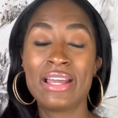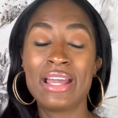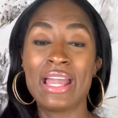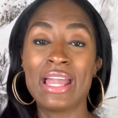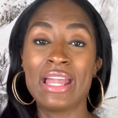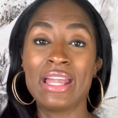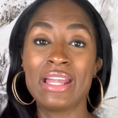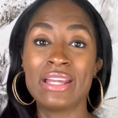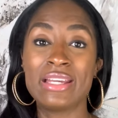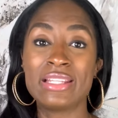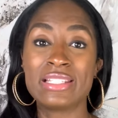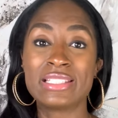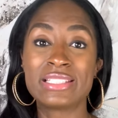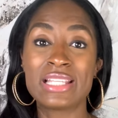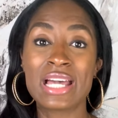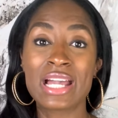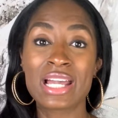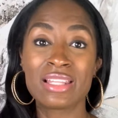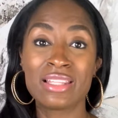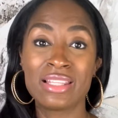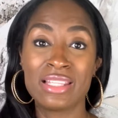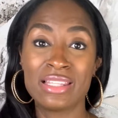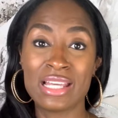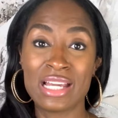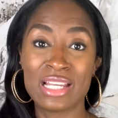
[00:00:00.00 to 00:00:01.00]
And
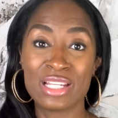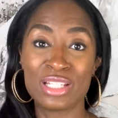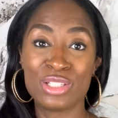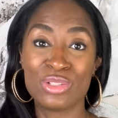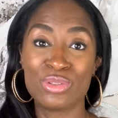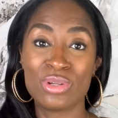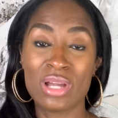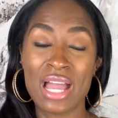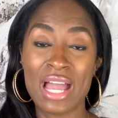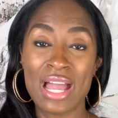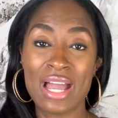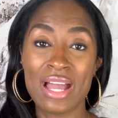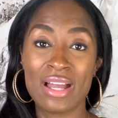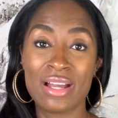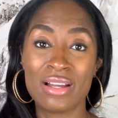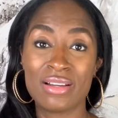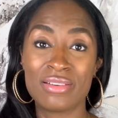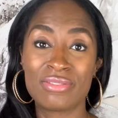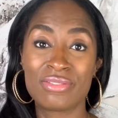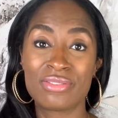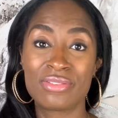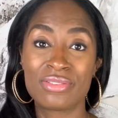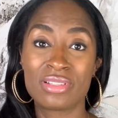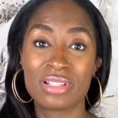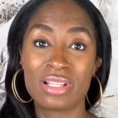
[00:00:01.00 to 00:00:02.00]
secondly, that you
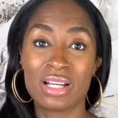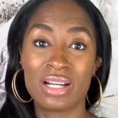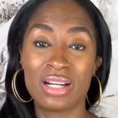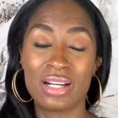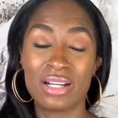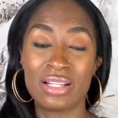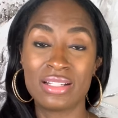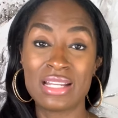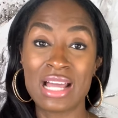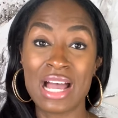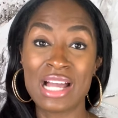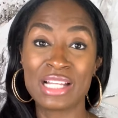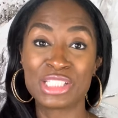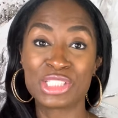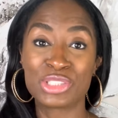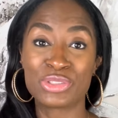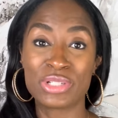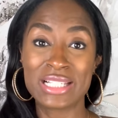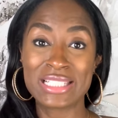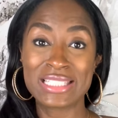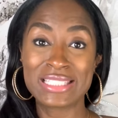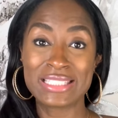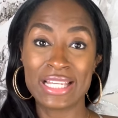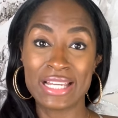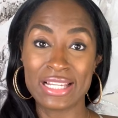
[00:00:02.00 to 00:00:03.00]
have a uh,
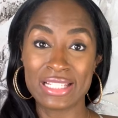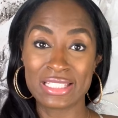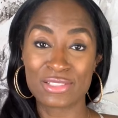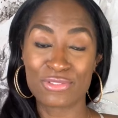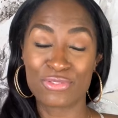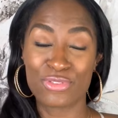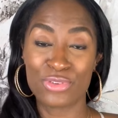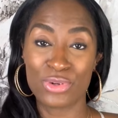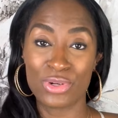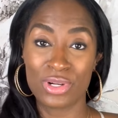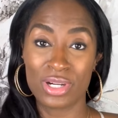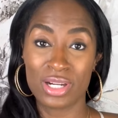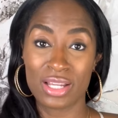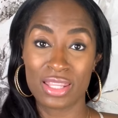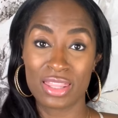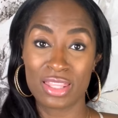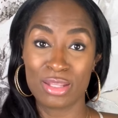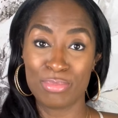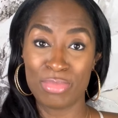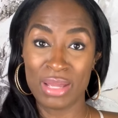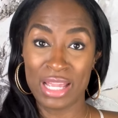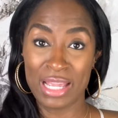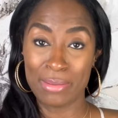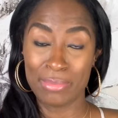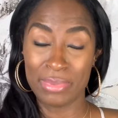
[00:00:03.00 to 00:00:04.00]
non-stress test for the
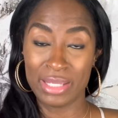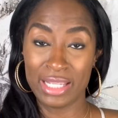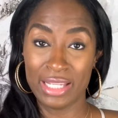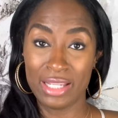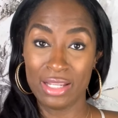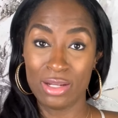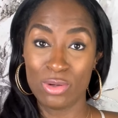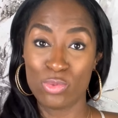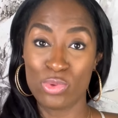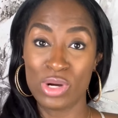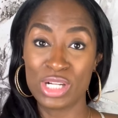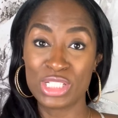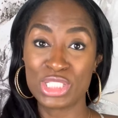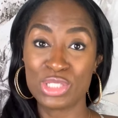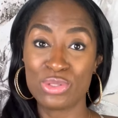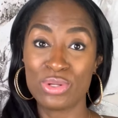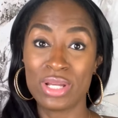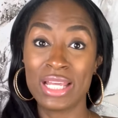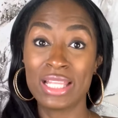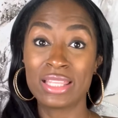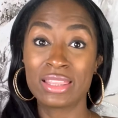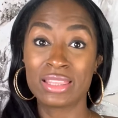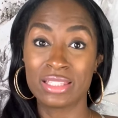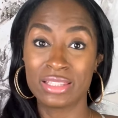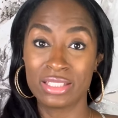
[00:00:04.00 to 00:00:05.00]
baby once you
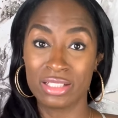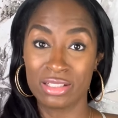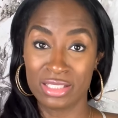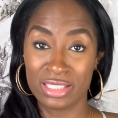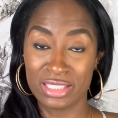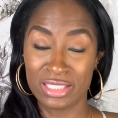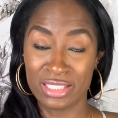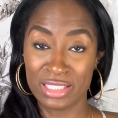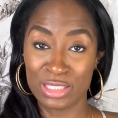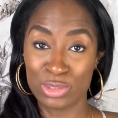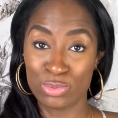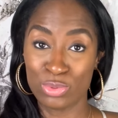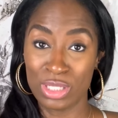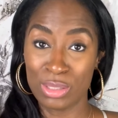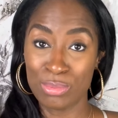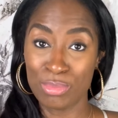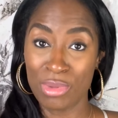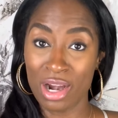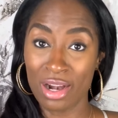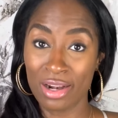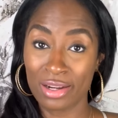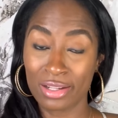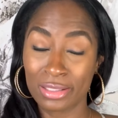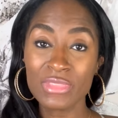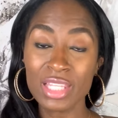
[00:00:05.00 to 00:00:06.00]
hit the 36 week
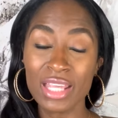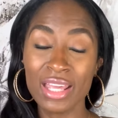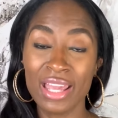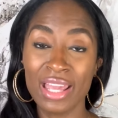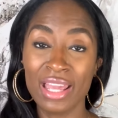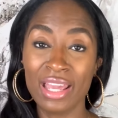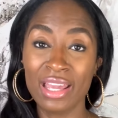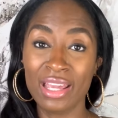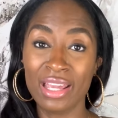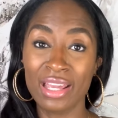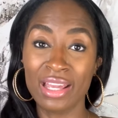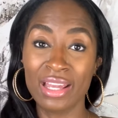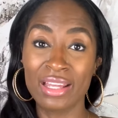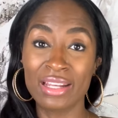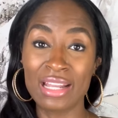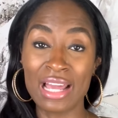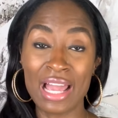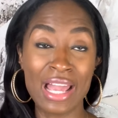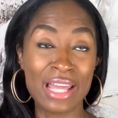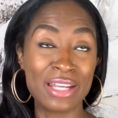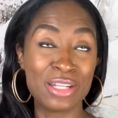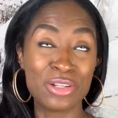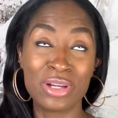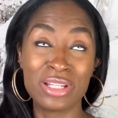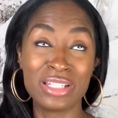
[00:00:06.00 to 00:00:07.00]
mark and I
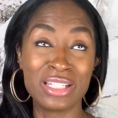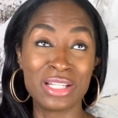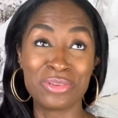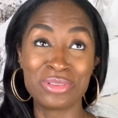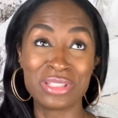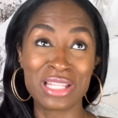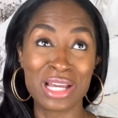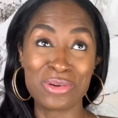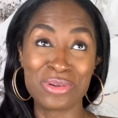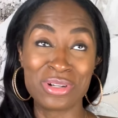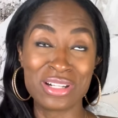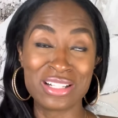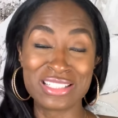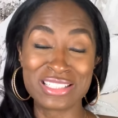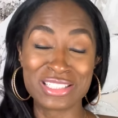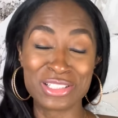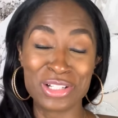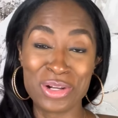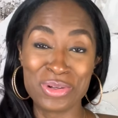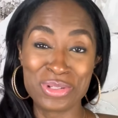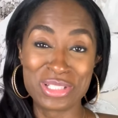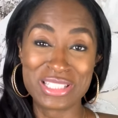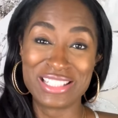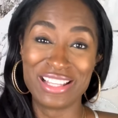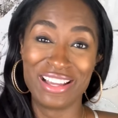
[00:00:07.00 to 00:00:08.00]
had no idea what that was. So
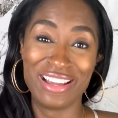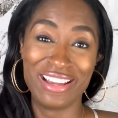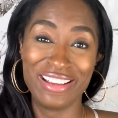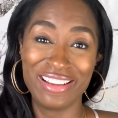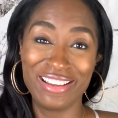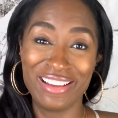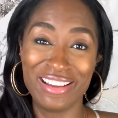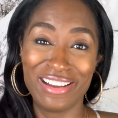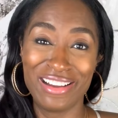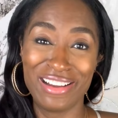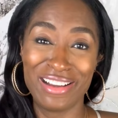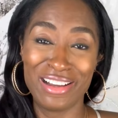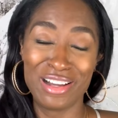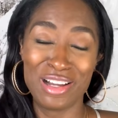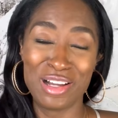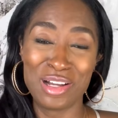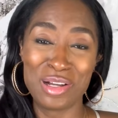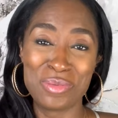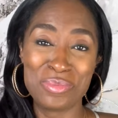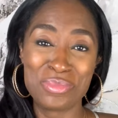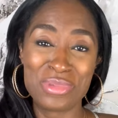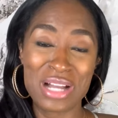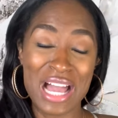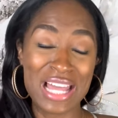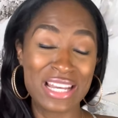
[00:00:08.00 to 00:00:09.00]
I was like,
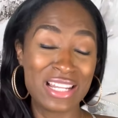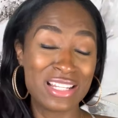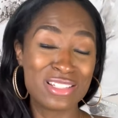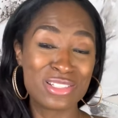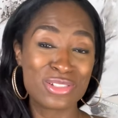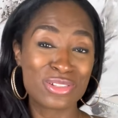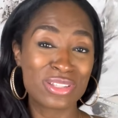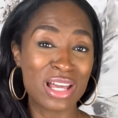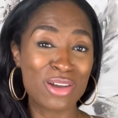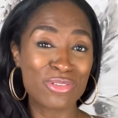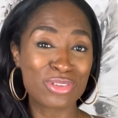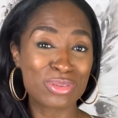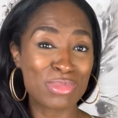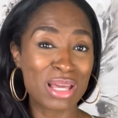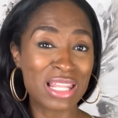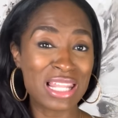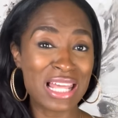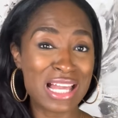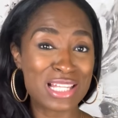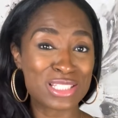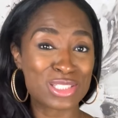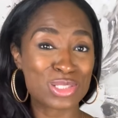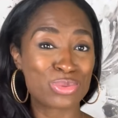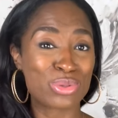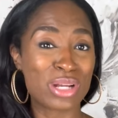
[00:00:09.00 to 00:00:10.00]
um, I didn't do that with my
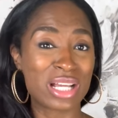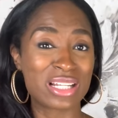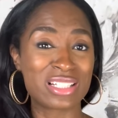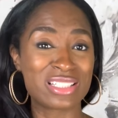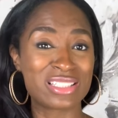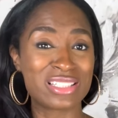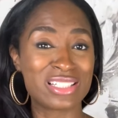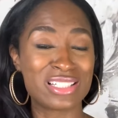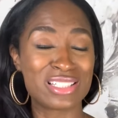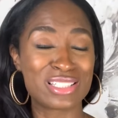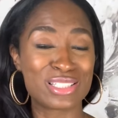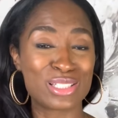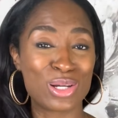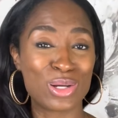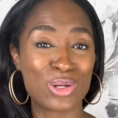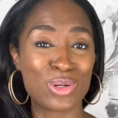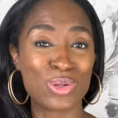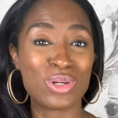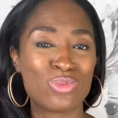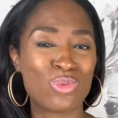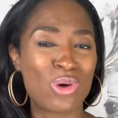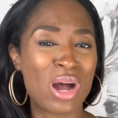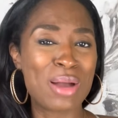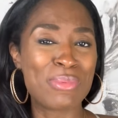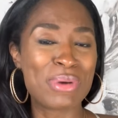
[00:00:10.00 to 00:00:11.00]
last two pregnancies, so
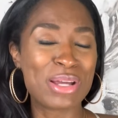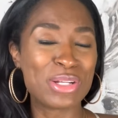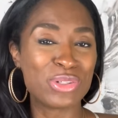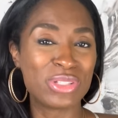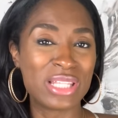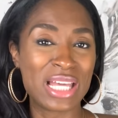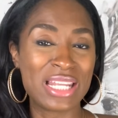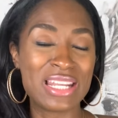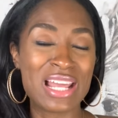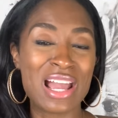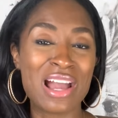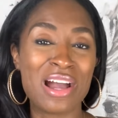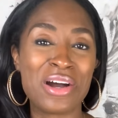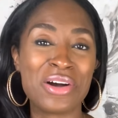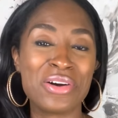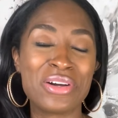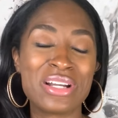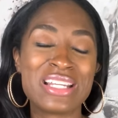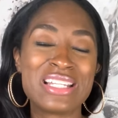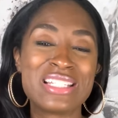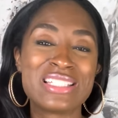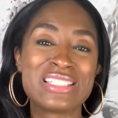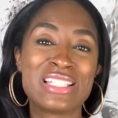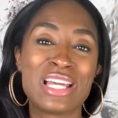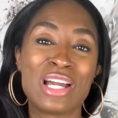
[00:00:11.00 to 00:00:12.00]
why am I doing that now? And
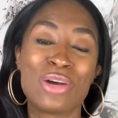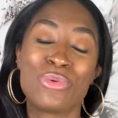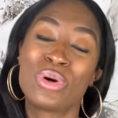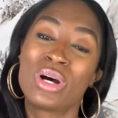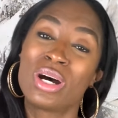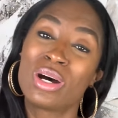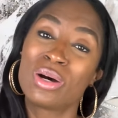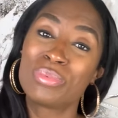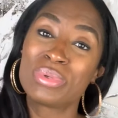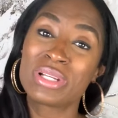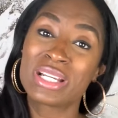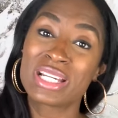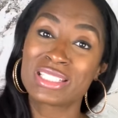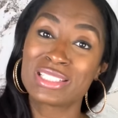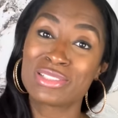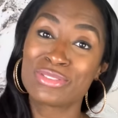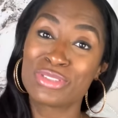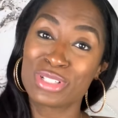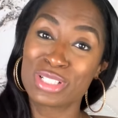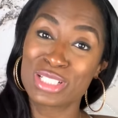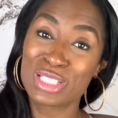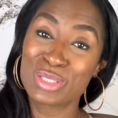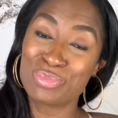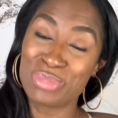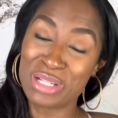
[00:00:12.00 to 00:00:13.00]
he said, well, because of
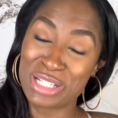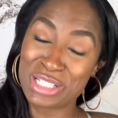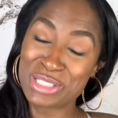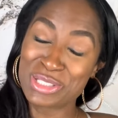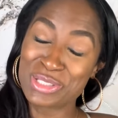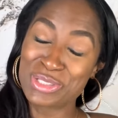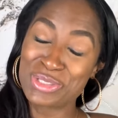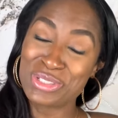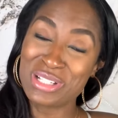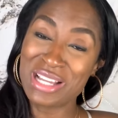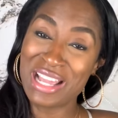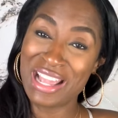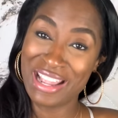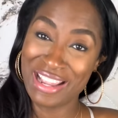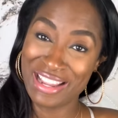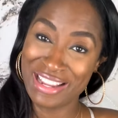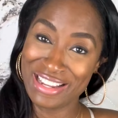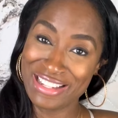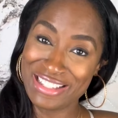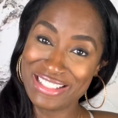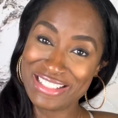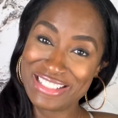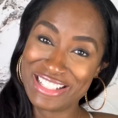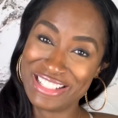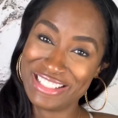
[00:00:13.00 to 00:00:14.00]
your special
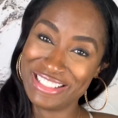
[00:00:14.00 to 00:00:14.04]
age,